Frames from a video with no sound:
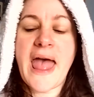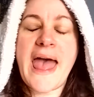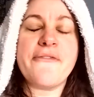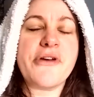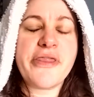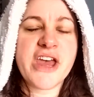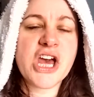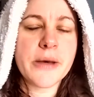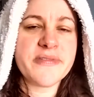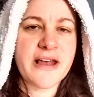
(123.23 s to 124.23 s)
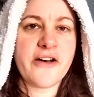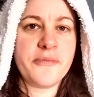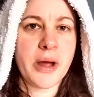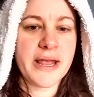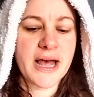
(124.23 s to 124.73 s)
Everything comes out of
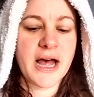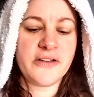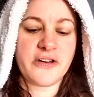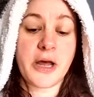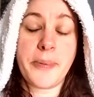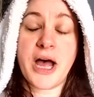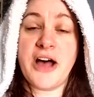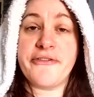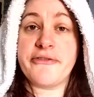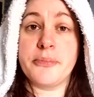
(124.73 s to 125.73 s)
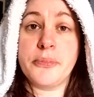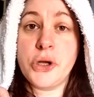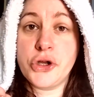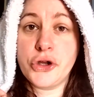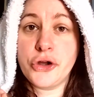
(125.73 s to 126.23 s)
my garden apart from
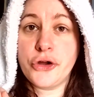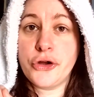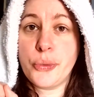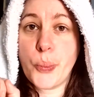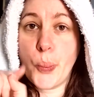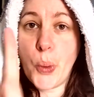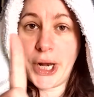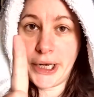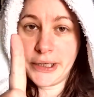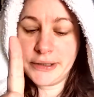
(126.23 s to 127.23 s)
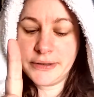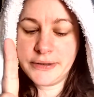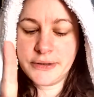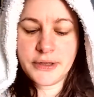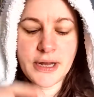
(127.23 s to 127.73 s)
one.
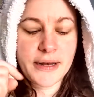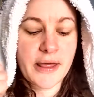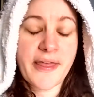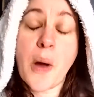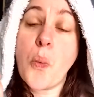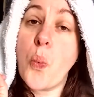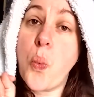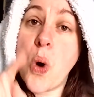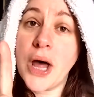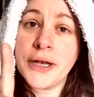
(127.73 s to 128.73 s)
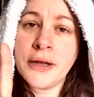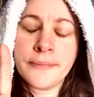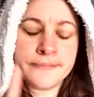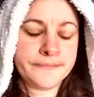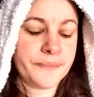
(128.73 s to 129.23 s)
Now that one
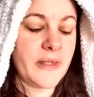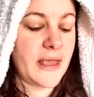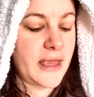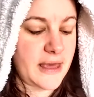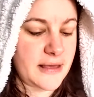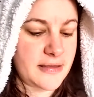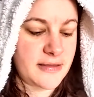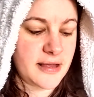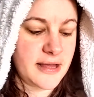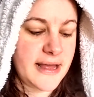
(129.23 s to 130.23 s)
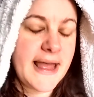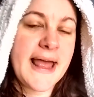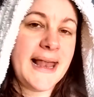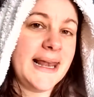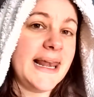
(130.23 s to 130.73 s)
is
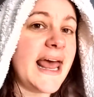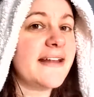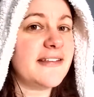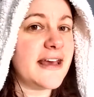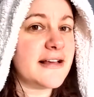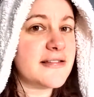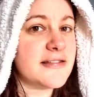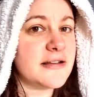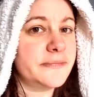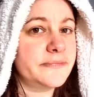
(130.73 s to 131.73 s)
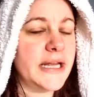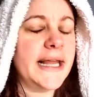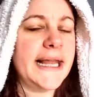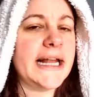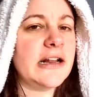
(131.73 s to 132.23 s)
lettuce,
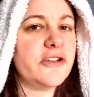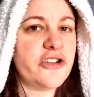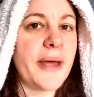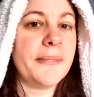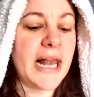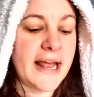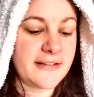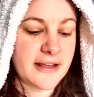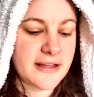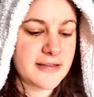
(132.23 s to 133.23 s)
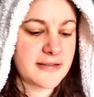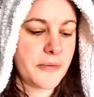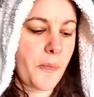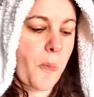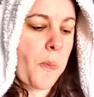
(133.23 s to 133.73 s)
little gem lettuce.
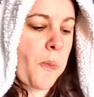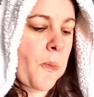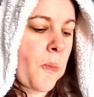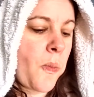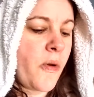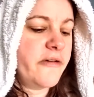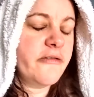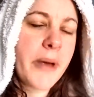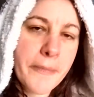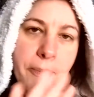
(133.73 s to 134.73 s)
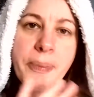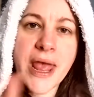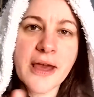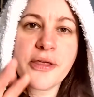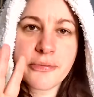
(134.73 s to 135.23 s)
Remember,
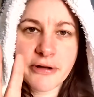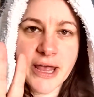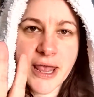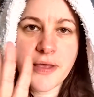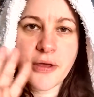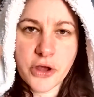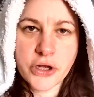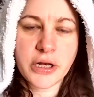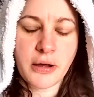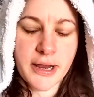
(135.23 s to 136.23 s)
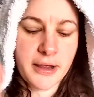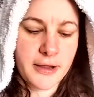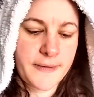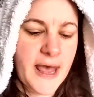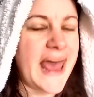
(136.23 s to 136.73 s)
pick three that you'd
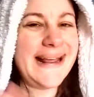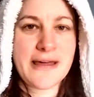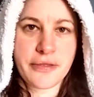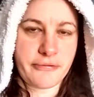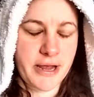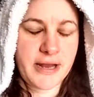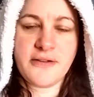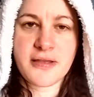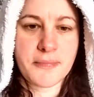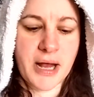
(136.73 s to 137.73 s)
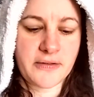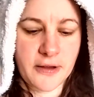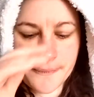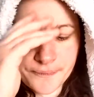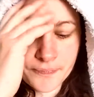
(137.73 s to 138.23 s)
like. Any three, doesn't matter.